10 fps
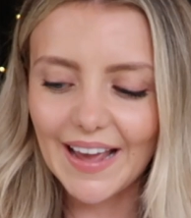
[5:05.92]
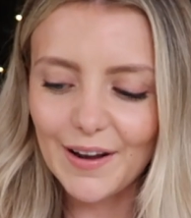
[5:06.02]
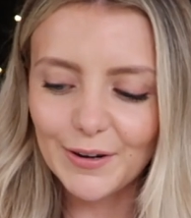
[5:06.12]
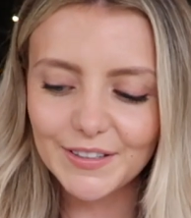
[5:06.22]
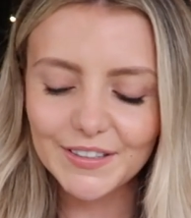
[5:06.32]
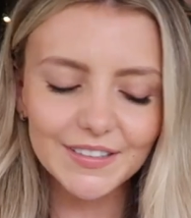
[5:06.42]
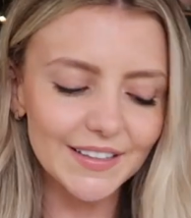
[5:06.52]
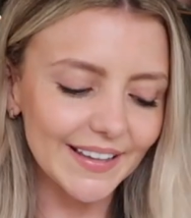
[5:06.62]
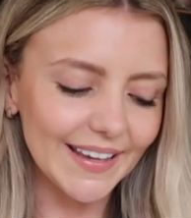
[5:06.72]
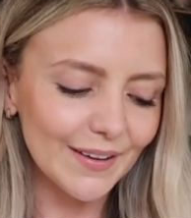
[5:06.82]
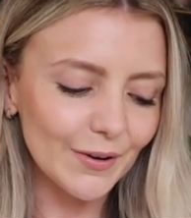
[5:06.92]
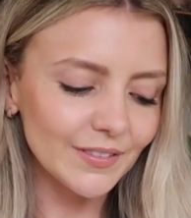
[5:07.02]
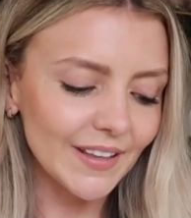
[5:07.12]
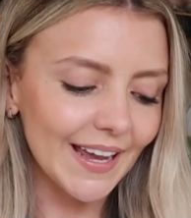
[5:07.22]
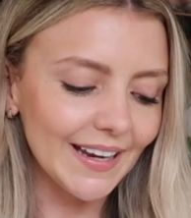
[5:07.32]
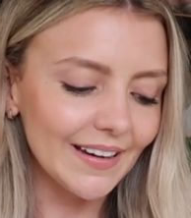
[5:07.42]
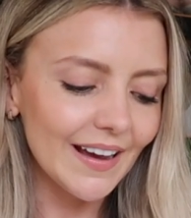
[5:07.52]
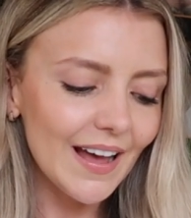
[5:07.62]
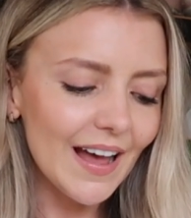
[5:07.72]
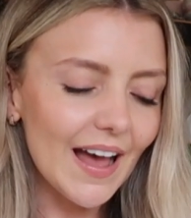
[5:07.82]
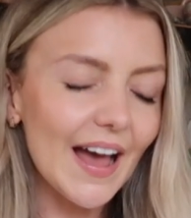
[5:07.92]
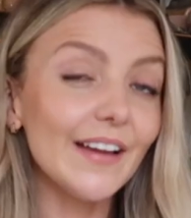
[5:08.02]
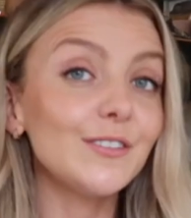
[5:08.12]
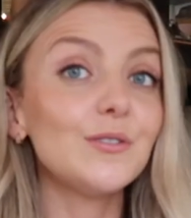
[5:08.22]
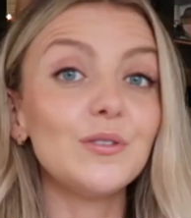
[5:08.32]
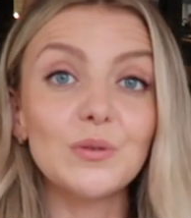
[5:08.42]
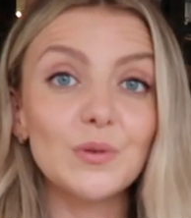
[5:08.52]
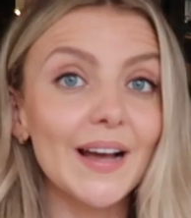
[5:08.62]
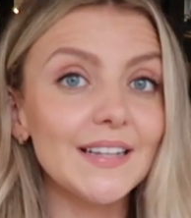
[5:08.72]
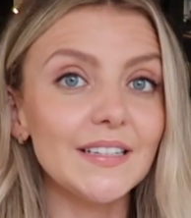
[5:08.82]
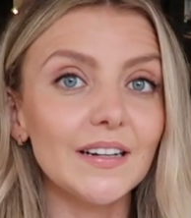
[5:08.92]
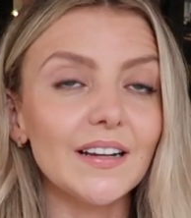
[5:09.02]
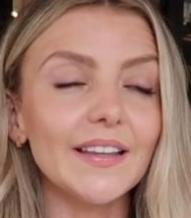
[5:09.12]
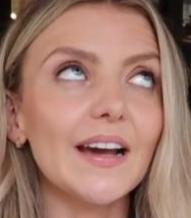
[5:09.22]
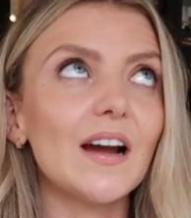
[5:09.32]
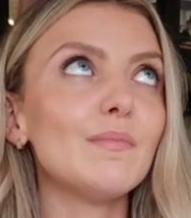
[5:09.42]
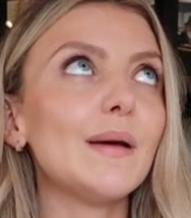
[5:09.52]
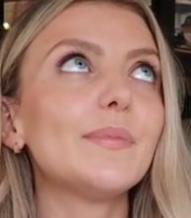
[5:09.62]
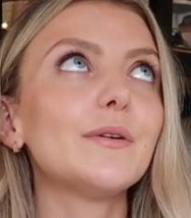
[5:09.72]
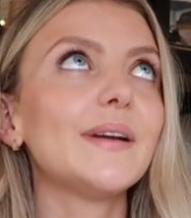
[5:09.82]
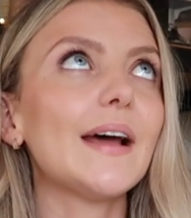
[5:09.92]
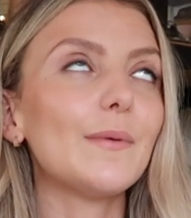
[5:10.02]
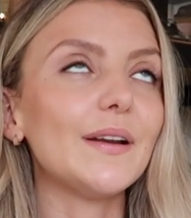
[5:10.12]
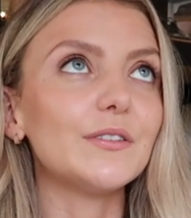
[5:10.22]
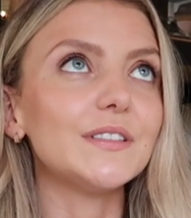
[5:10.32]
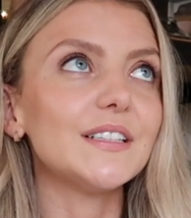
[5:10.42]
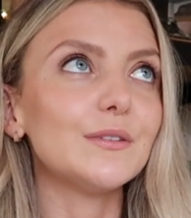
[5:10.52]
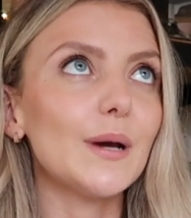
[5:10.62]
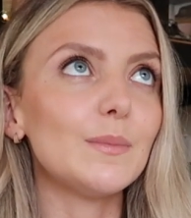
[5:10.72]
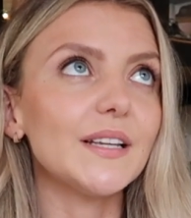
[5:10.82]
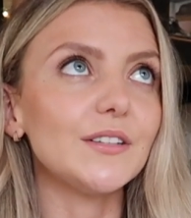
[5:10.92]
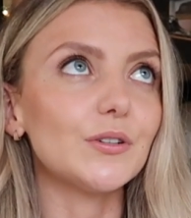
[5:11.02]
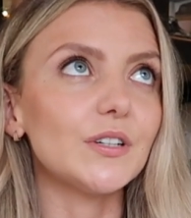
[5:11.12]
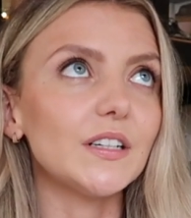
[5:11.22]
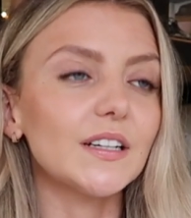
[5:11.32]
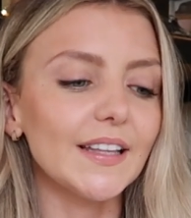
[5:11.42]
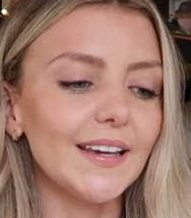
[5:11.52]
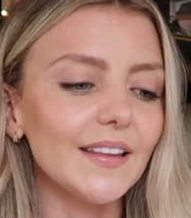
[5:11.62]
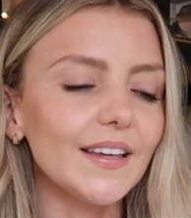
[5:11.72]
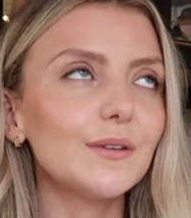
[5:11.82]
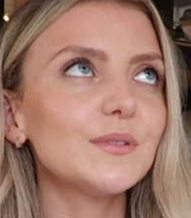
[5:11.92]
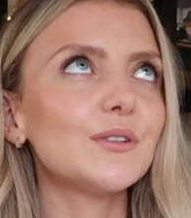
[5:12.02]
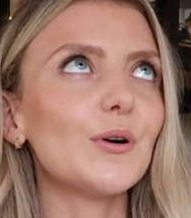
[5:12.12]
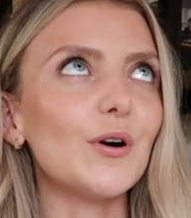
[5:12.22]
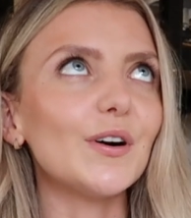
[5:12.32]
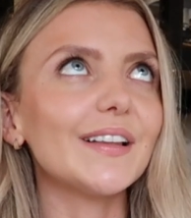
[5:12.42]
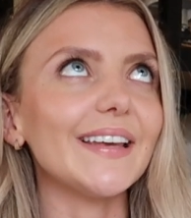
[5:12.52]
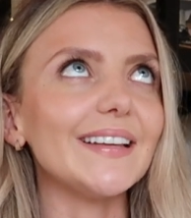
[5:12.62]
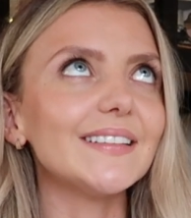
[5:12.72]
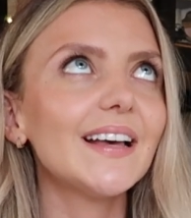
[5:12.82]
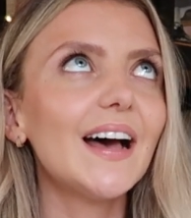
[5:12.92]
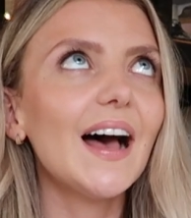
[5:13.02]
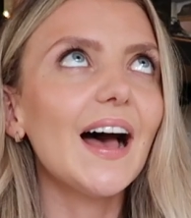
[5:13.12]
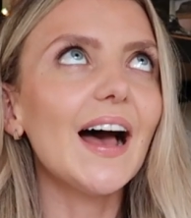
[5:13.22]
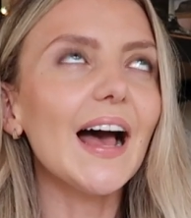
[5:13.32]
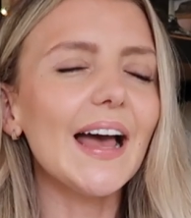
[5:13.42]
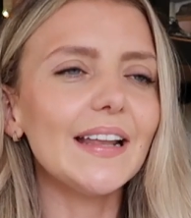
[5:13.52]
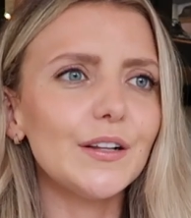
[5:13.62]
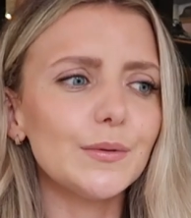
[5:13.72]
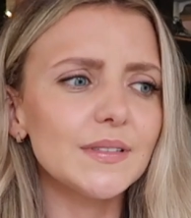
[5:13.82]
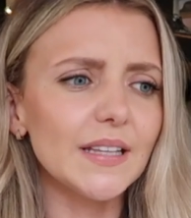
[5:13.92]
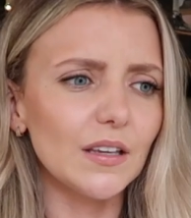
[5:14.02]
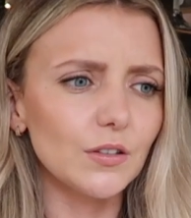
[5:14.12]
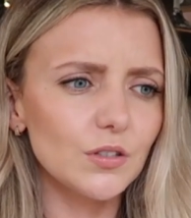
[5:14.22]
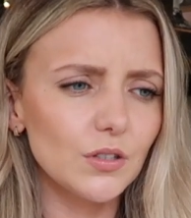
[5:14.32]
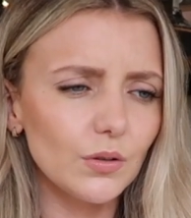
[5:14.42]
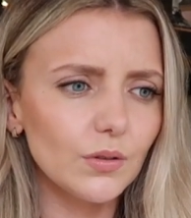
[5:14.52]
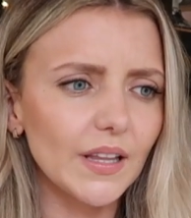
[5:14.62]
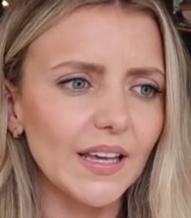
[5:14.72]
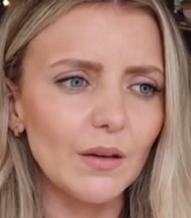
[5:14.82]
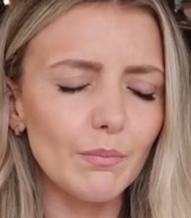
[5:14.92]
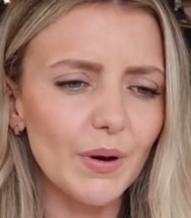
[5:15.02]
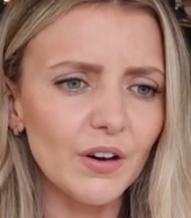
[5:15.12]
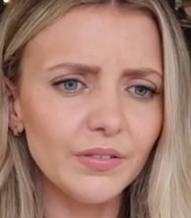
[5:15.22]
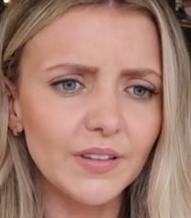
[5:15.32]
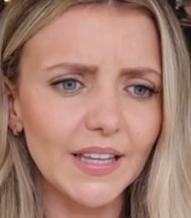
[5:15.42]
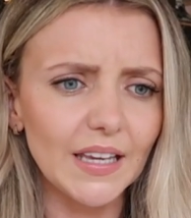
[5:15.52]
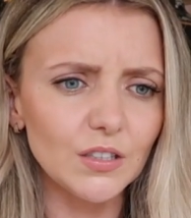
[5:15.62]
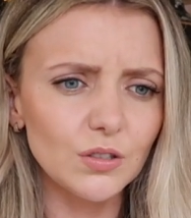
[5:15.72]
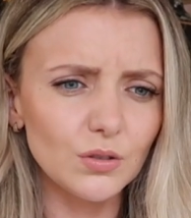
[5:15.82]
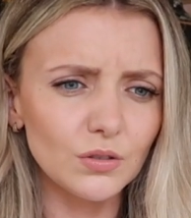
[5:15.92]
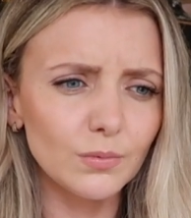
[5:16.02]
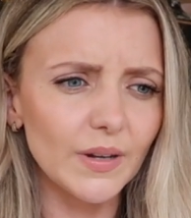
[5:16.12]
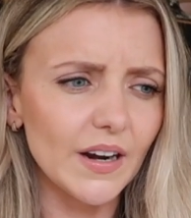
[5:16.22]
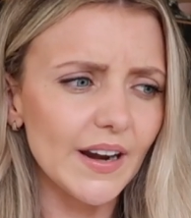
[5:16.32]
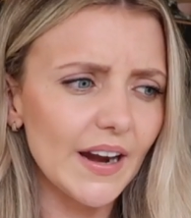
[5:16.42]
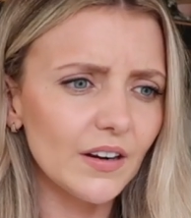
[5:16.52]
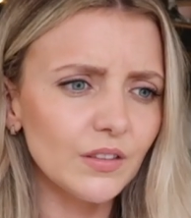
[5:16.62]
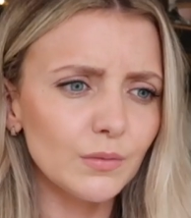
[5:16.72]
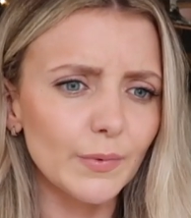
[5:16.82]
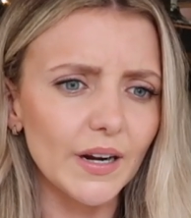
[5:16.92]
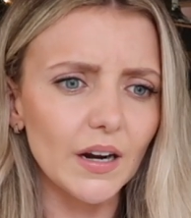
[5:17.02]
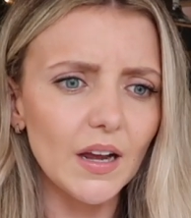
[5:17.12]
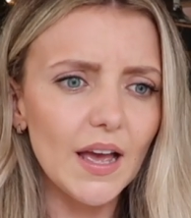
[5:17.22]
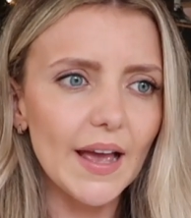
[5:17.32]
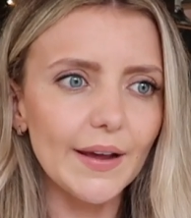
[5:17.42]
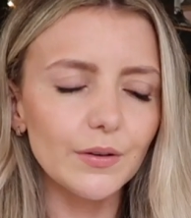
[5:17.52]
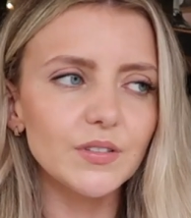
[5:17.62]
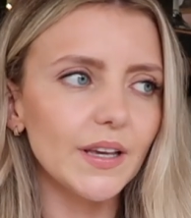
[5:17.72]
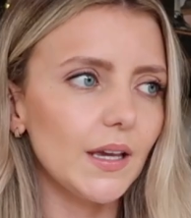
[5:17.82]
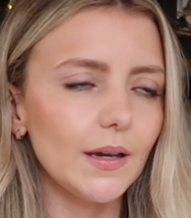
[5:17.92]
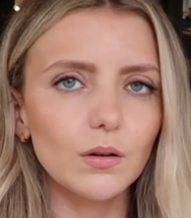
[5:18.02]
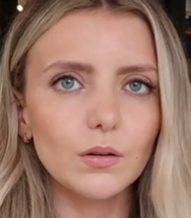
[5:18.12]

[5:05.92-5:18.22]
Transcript: I ordered clay online, had no idea. Like I remember when I went onto the website to order clay, I think it was in hot clays, and there was like school clay, buff clay, stoneware, earthenware, and I was like,